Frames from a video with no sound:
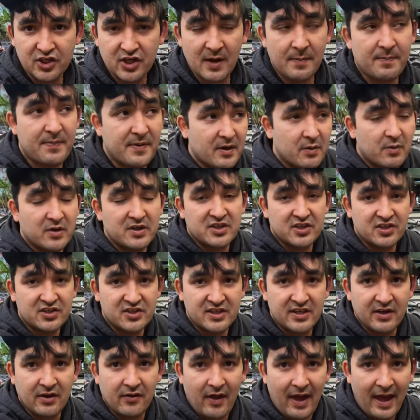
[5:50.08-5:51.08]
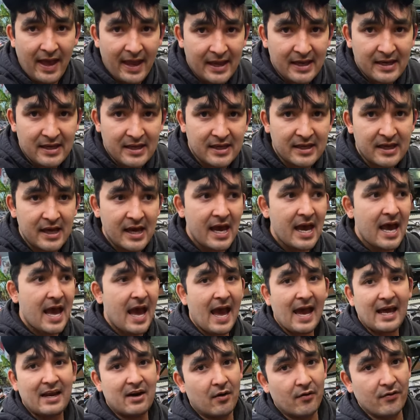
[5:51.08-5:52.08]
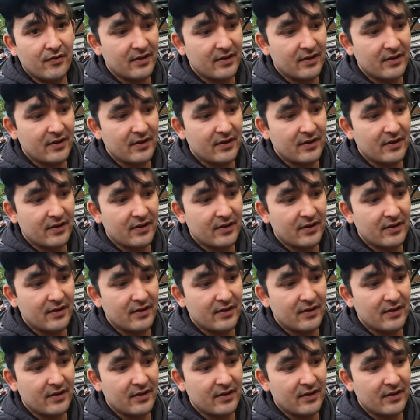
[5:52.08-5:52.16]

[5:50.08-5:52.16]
shipping, which is still 80 and